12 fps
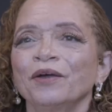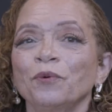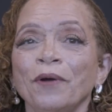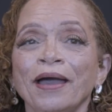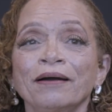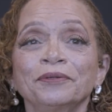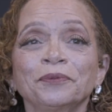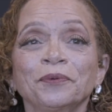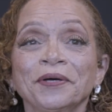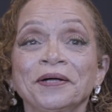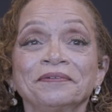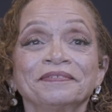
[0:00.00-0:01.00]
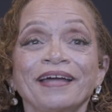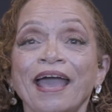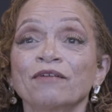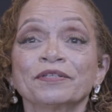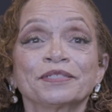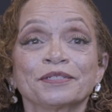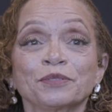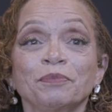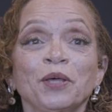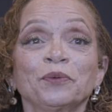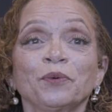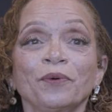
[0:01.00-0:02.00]
Wow. Well, I was just
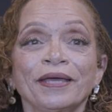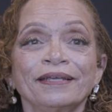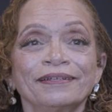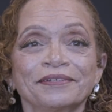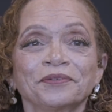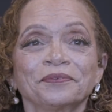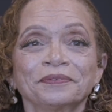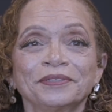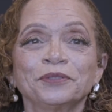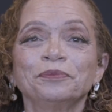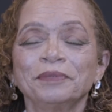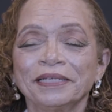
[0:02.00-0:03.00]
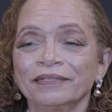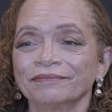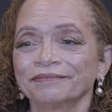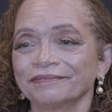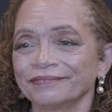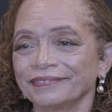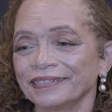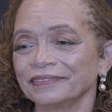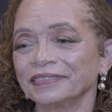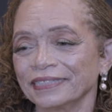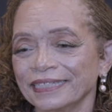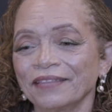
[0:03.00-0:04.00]
blown away to be
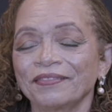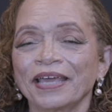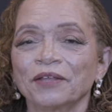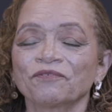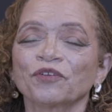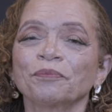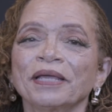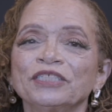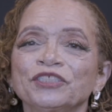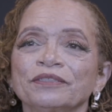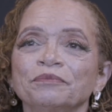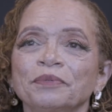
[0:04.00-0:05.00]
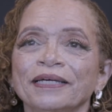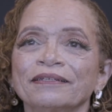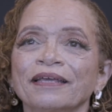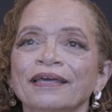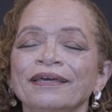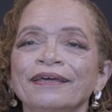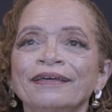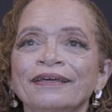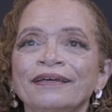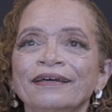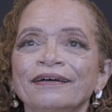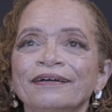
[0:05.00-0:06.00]
to get that information. But
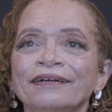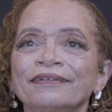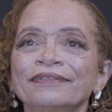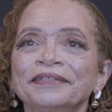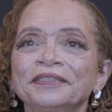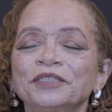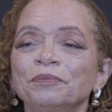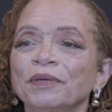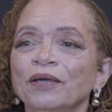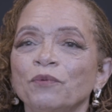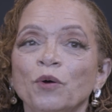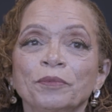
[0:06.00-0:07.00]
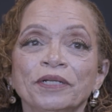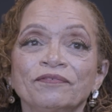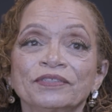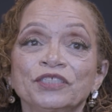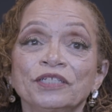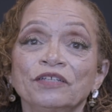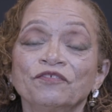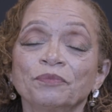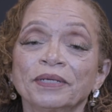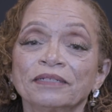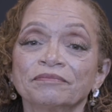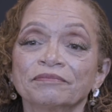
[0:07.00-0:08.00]
to be a woman of
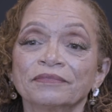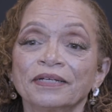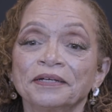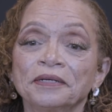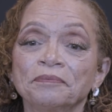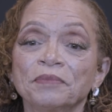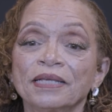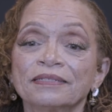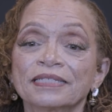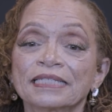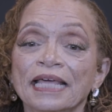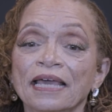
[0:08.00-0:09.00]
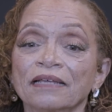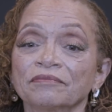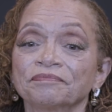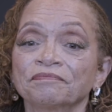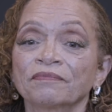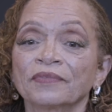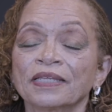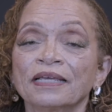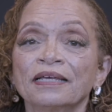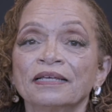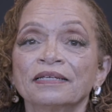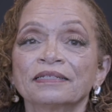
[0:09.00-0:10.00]
achievement means that
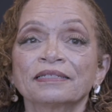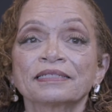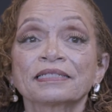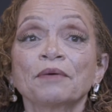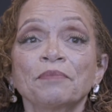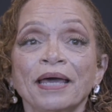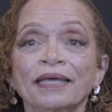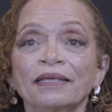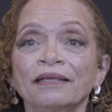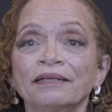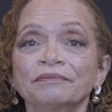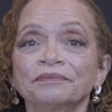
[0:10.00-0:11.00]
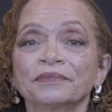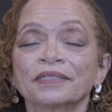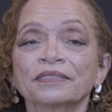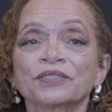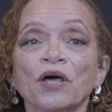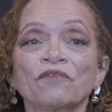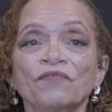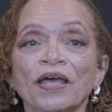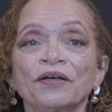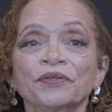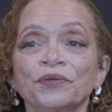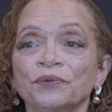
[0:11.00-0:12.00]
somebody saw
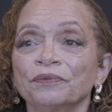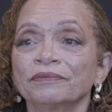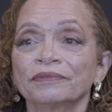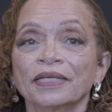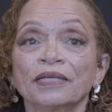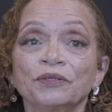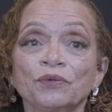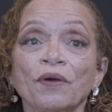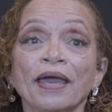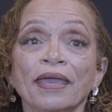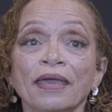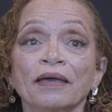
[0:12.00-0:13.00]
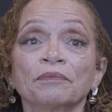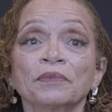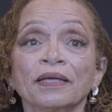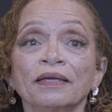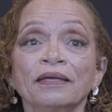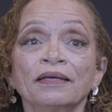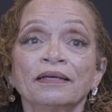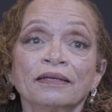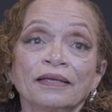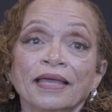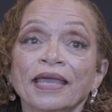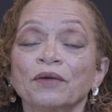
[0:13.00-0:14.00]
value in who I am
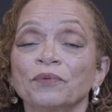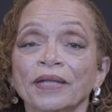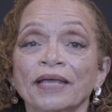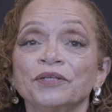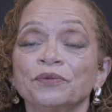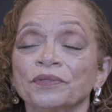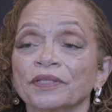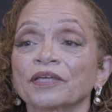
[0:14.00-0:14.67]
and what I do in the